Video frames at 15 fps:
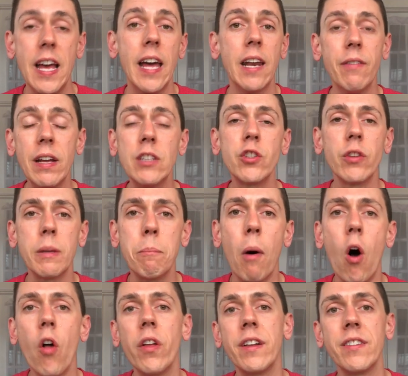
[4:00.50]
And eventually
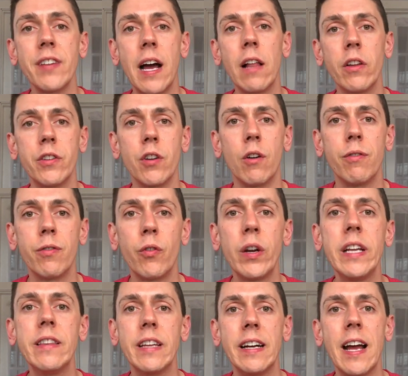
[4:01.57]
Paul and Silas are
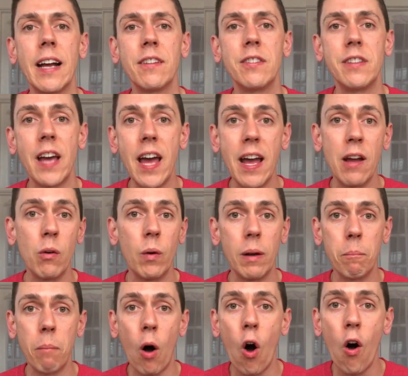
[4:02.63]
freed the next day
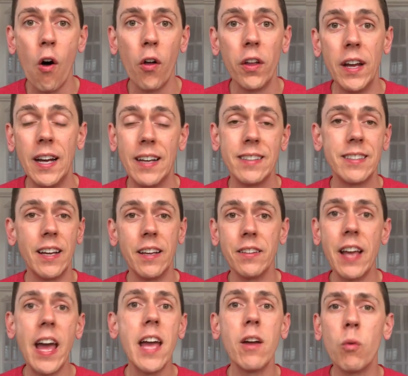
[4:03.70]
when Paul says,
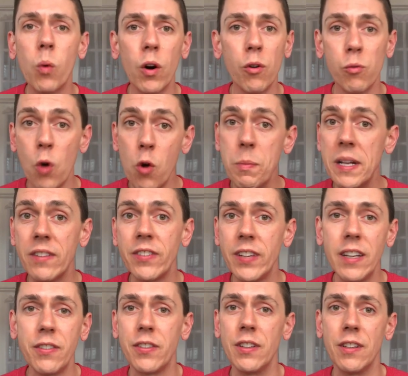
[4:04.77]
"Hey, we're Roman
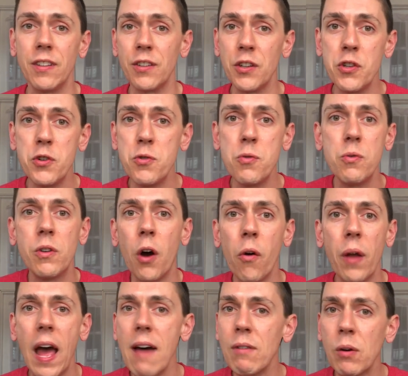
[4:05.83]
citizens. You
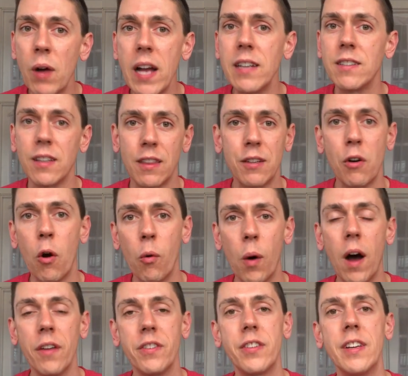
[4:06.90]
don't have a right to throw
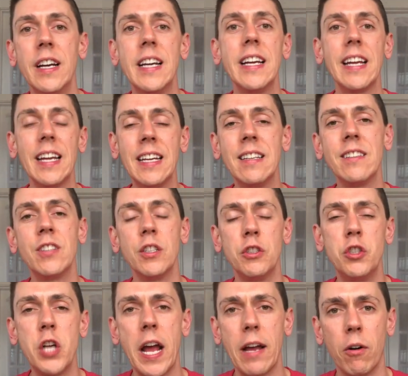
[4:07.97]
us into
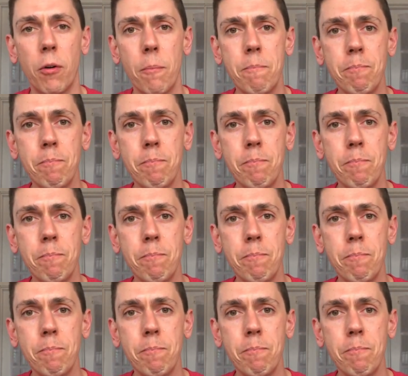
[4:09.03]
jail."